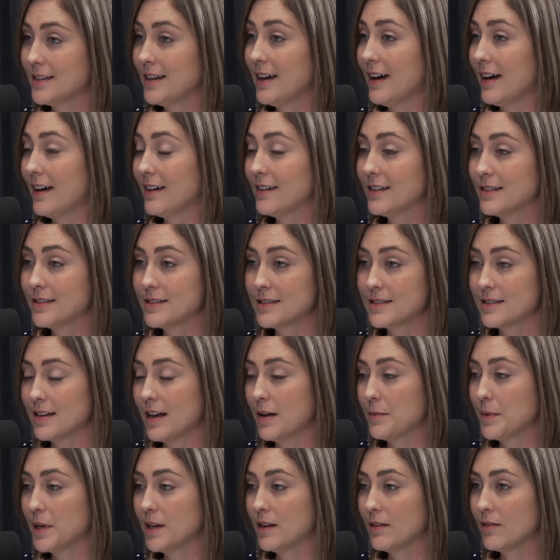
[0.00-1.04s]
Yeah.
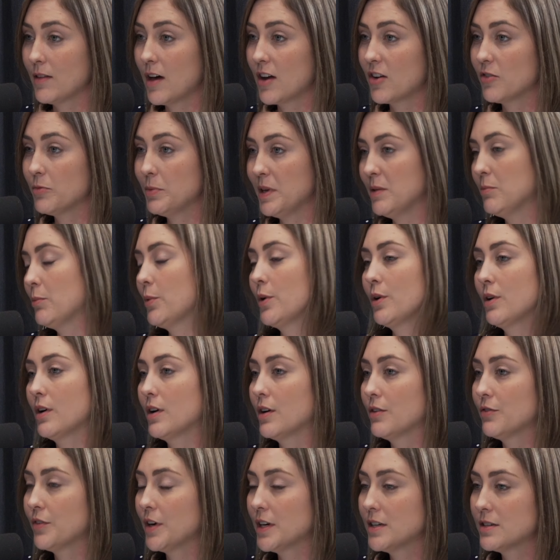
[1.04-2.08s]
I mean, a lot of people are
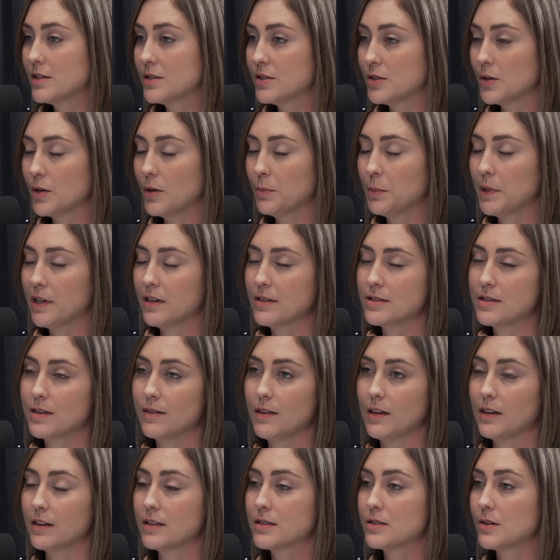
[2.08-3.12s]
afraid to do it because they
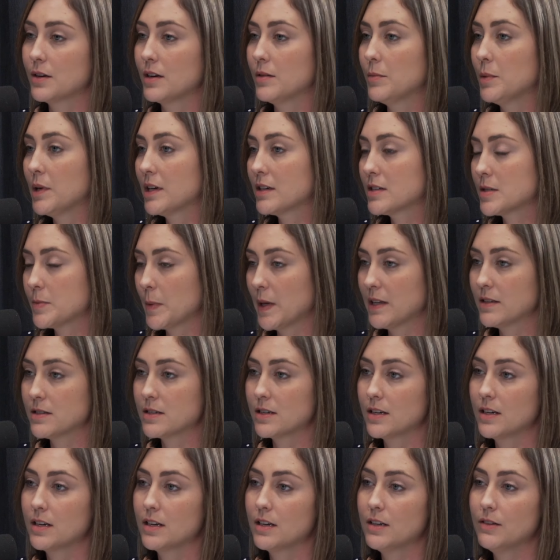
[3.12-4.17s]
think it's going to be
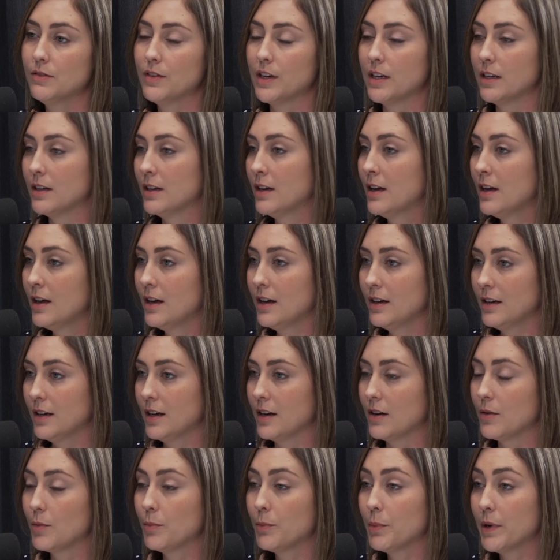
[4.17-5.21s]
expensive and,
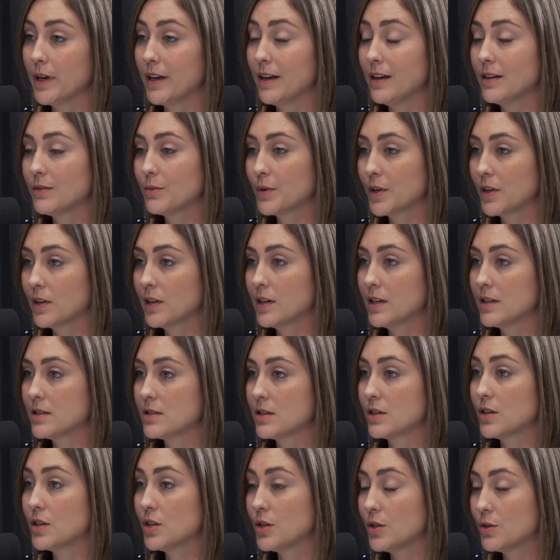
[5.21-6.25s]
but it really is
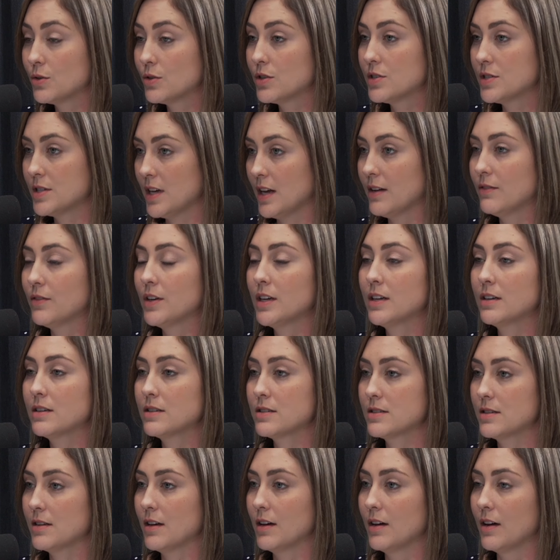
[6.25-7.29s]
a huge
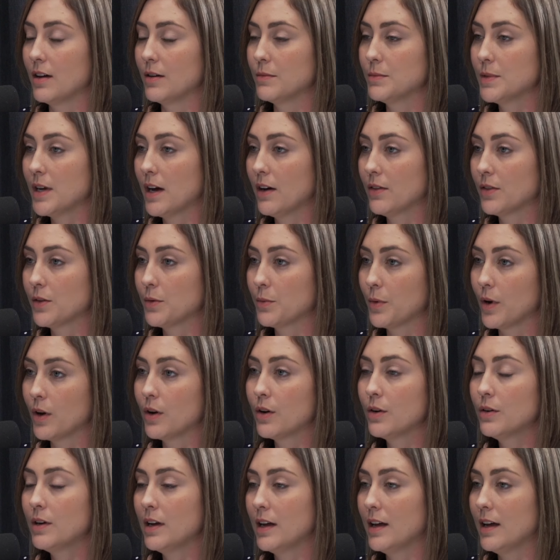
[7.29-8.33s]
savings down the
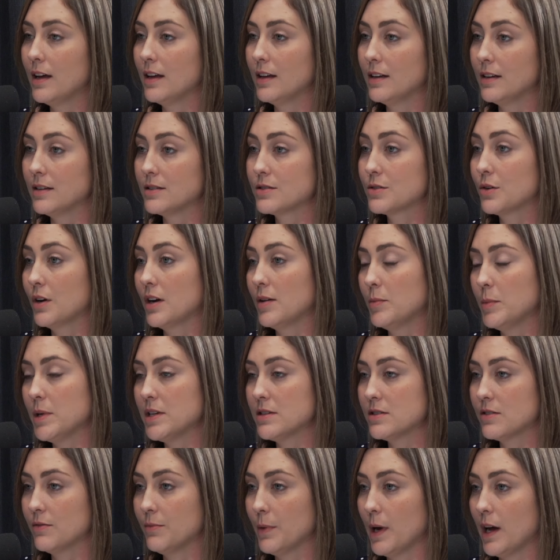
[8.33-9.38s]
road. And it's great
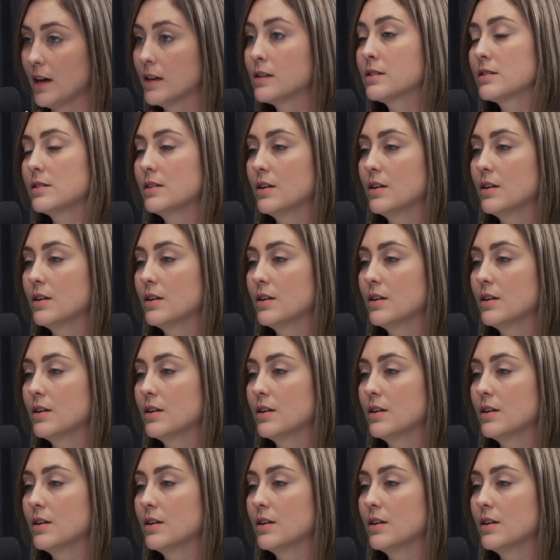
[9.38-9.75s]
peace of mind to